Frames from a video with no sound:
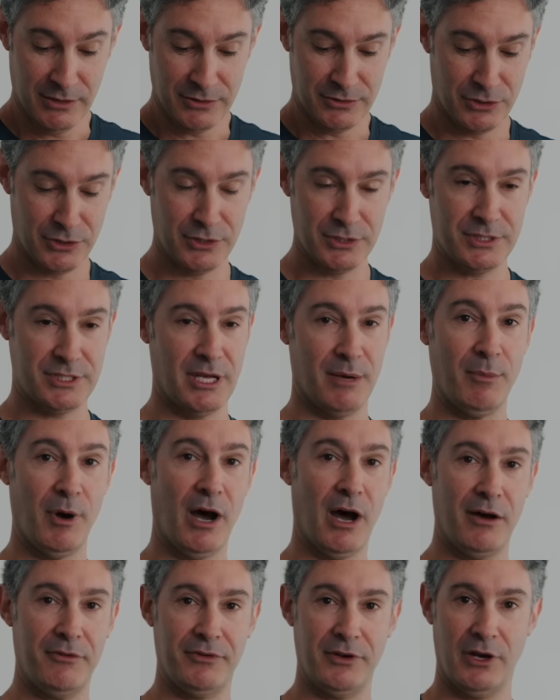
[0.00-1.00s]
turn some
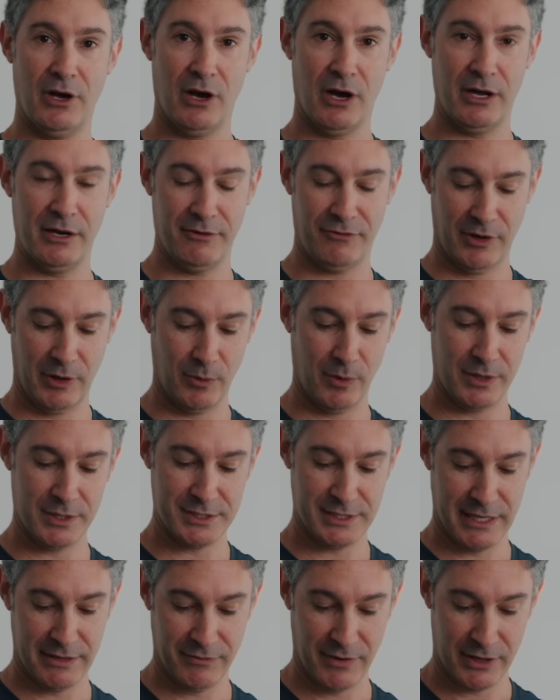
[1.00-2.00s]
off and on if I want to
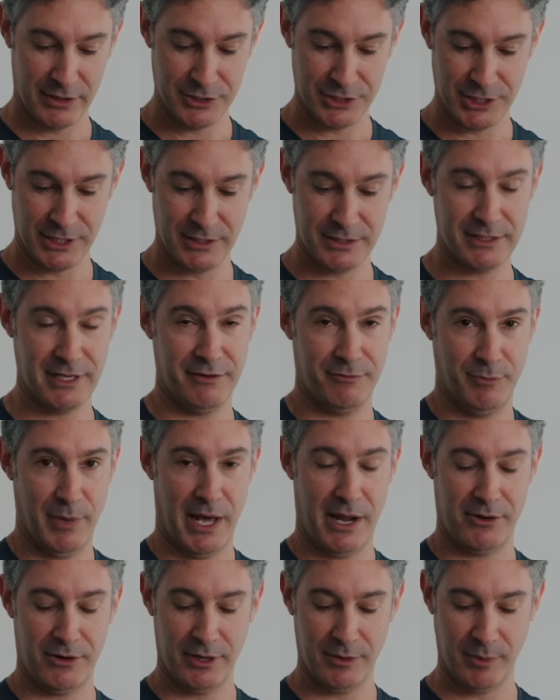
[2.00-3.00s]
save energy, save
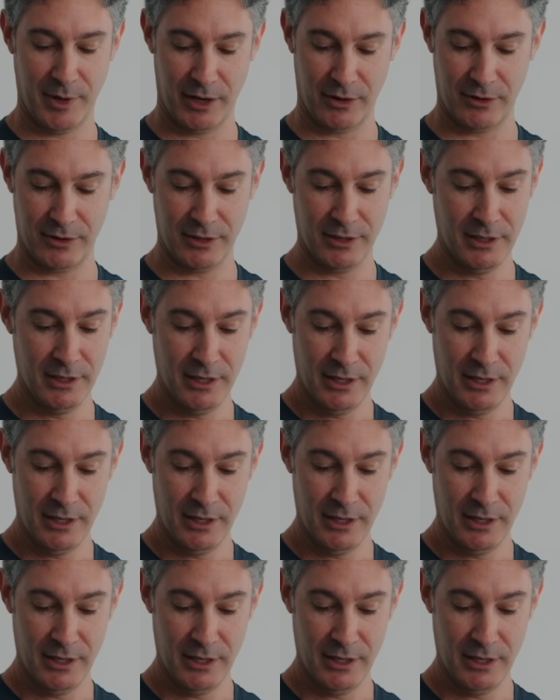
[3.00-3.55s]
battery power.